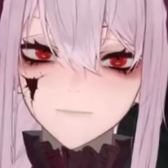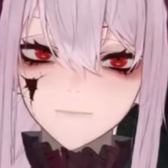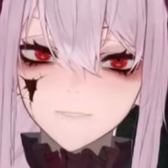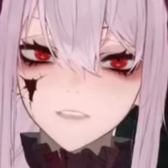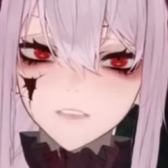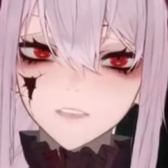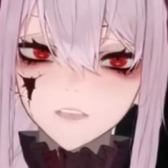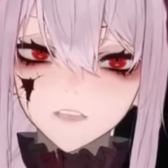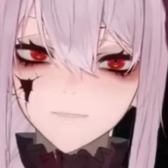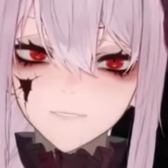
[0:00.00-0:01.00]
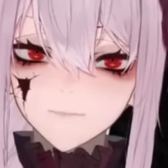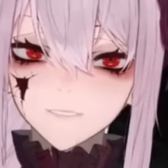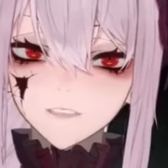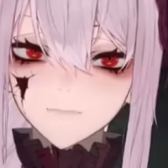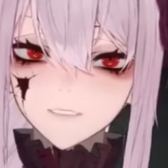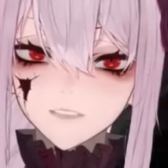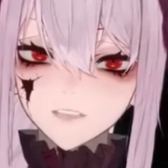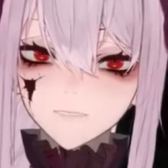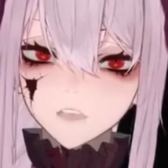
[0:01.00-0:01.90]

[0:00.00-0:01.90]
which I have the things for.